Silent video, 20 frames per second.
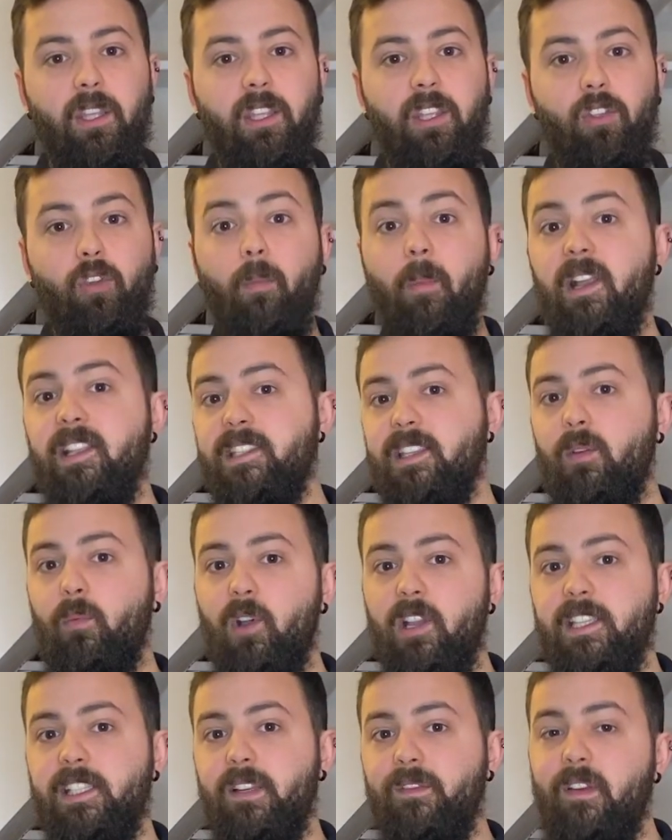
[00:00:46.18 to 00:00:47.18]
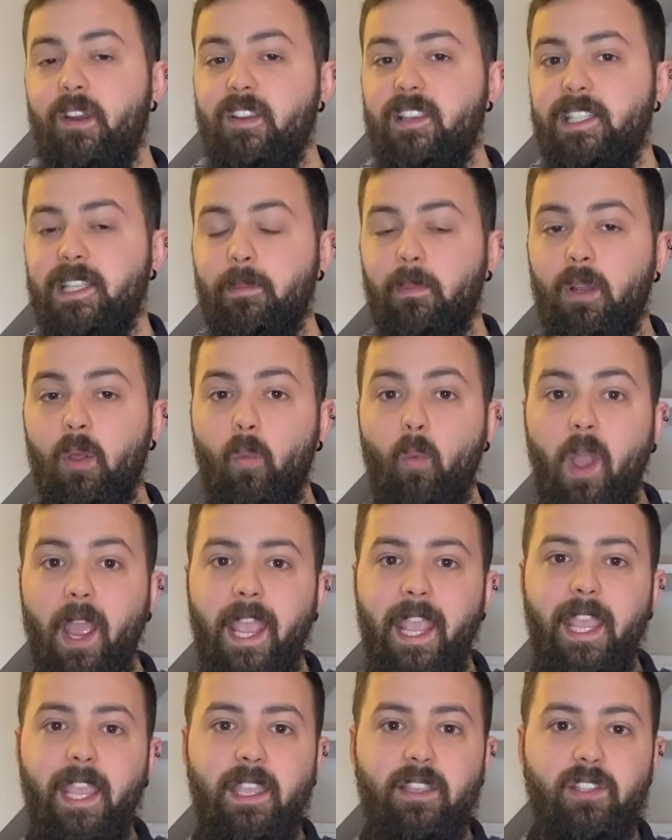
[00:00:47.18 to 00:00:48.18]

Your mindset works in a very similar way.